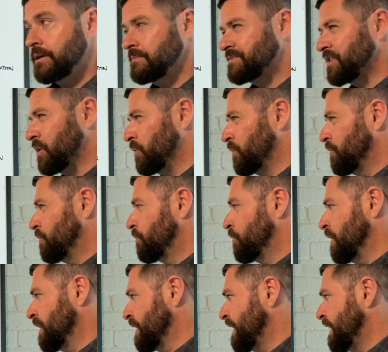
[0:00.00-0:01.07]
So
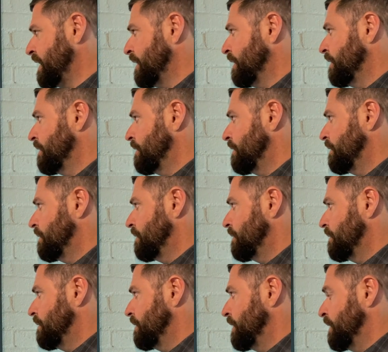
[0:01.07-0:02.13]
really,
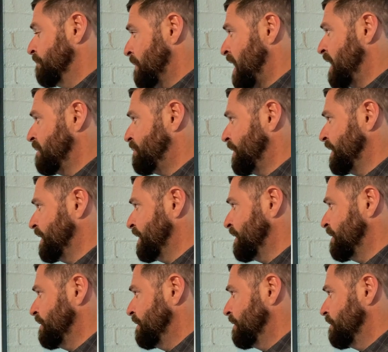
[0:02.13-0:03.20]
in my
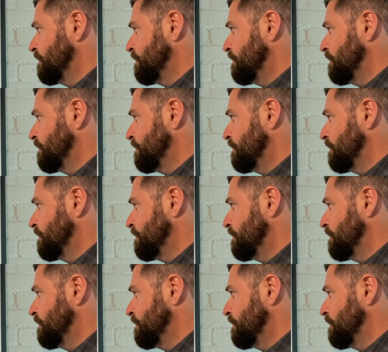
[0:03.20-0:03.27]
opinion,